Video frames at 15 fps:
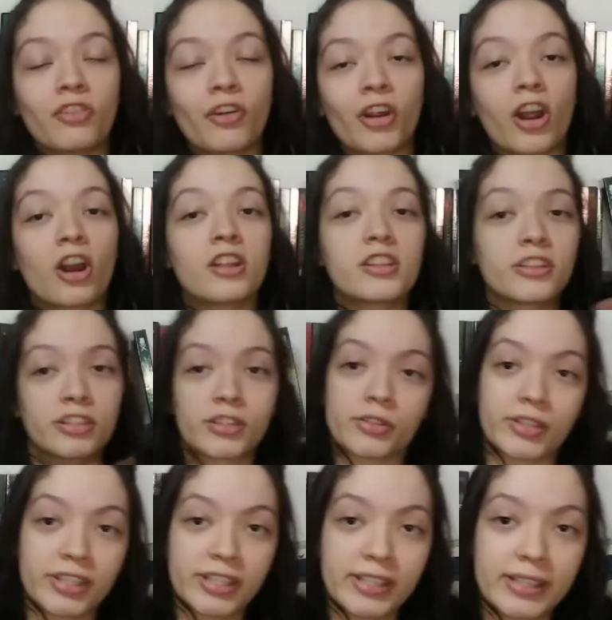for other
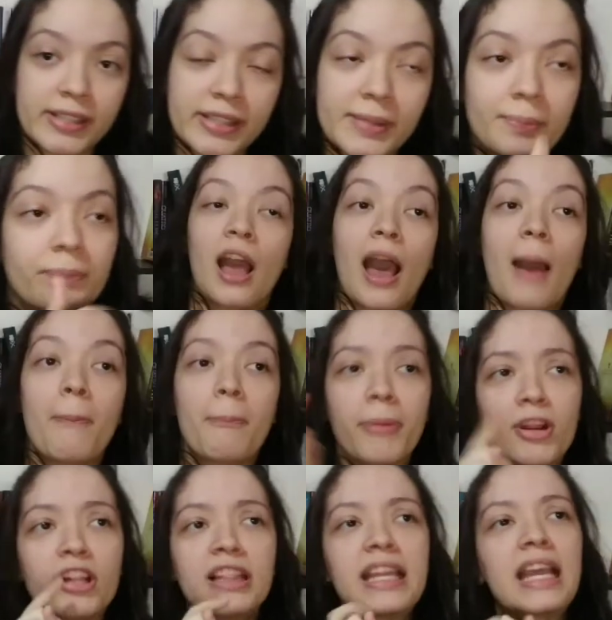sources,
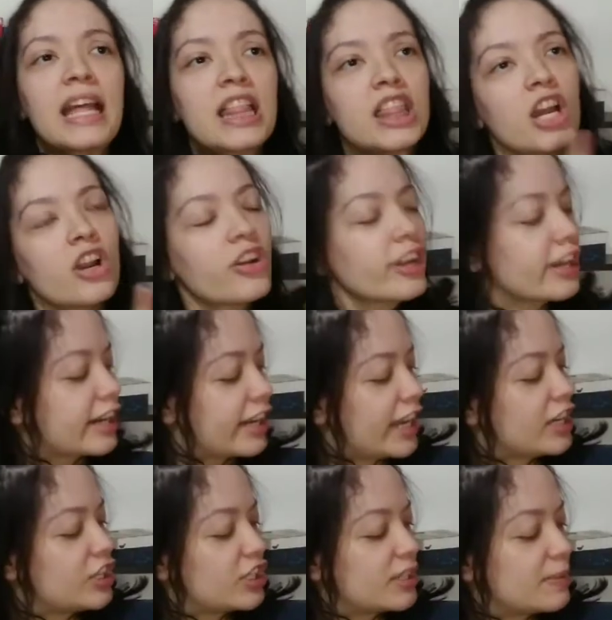apparently an
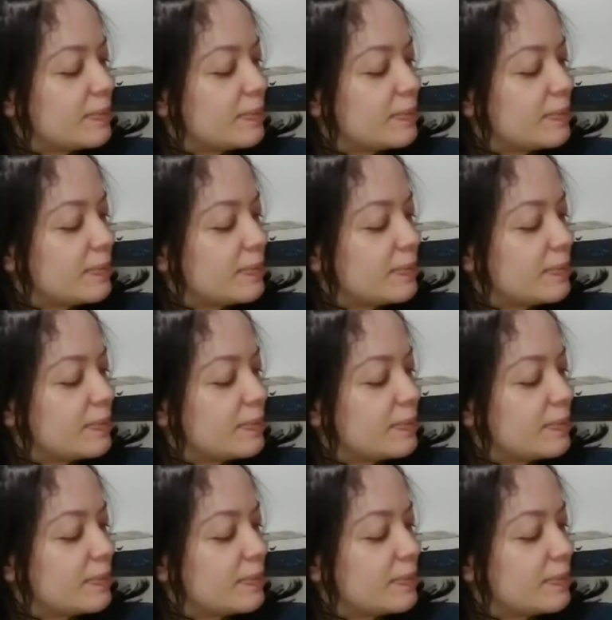altercation